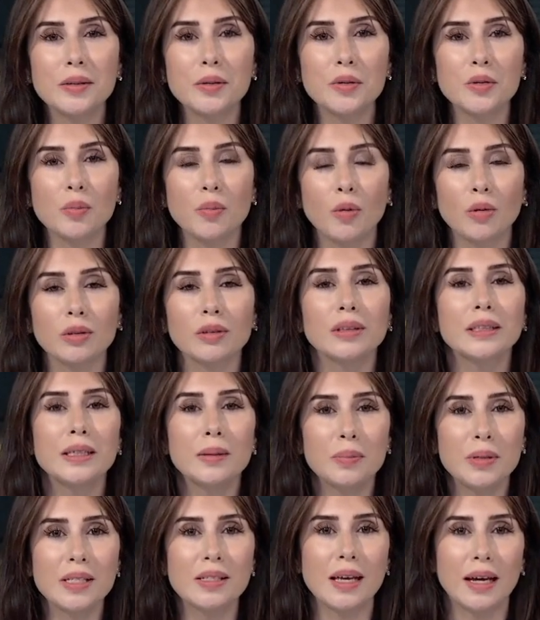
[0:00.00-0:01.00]
News reporter Leah
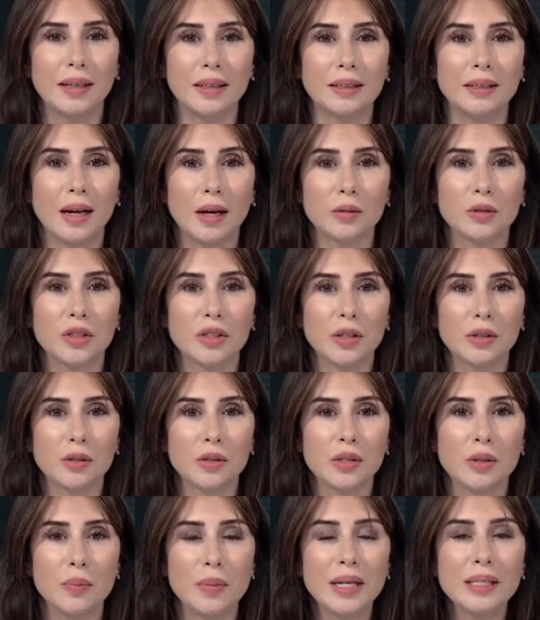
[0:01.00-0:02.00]
Pezzetti now
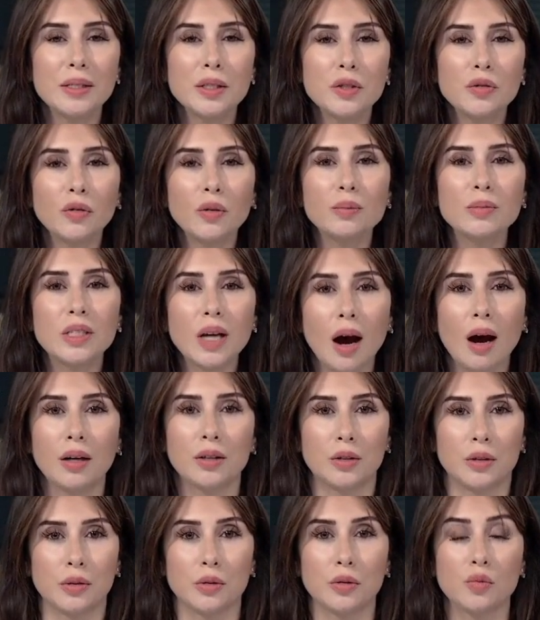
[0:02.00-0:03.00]
shares the message from
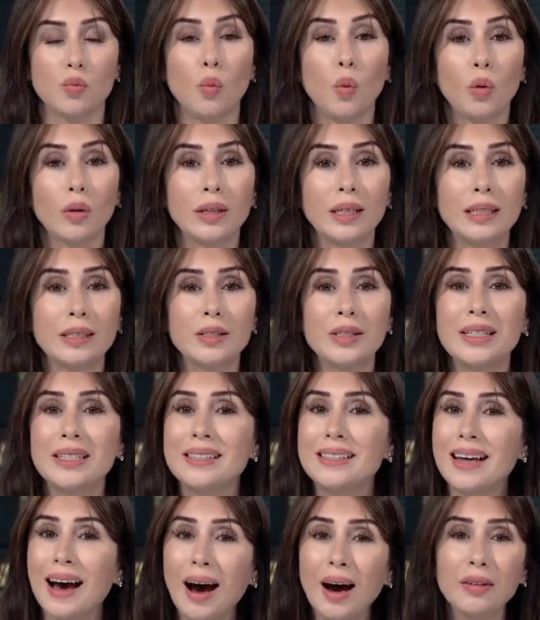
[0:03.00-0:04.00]
doctors warning to
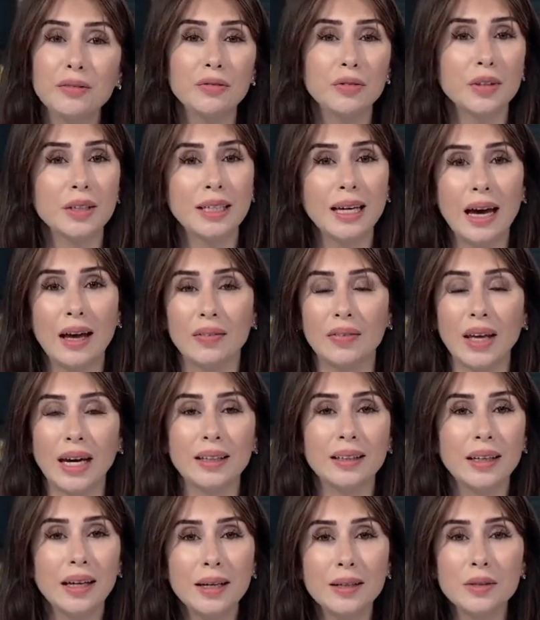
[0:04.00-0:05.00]
not forget
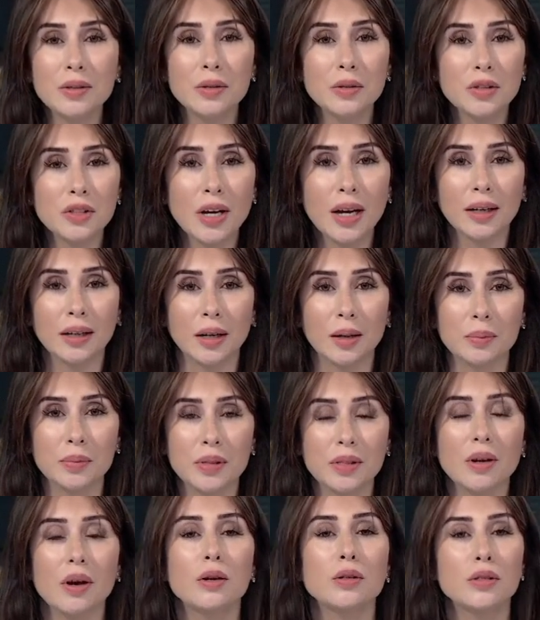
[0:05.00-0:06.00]
that cancer
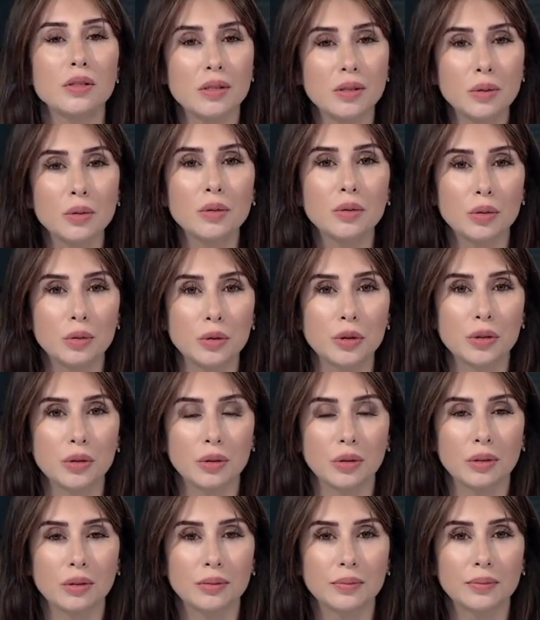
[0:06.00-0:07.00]
checkups are still crucial